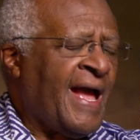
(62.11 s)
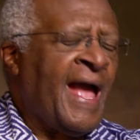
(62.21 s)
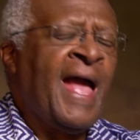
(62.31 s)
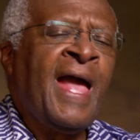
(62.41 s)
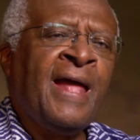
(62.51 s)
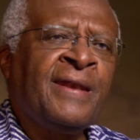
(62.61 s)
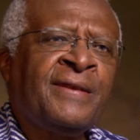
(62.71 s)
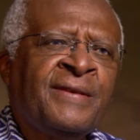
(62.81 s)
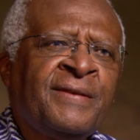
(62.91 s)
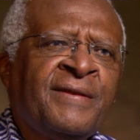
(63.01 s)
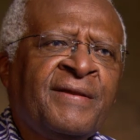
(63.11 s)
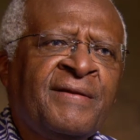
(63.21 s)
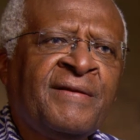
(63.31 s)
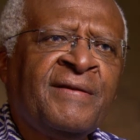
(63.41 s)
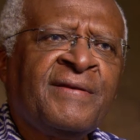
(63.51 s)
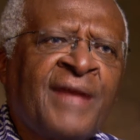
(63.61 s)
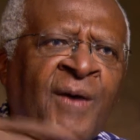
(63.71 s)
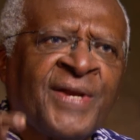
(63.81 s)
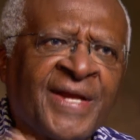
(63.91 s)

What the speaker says: And now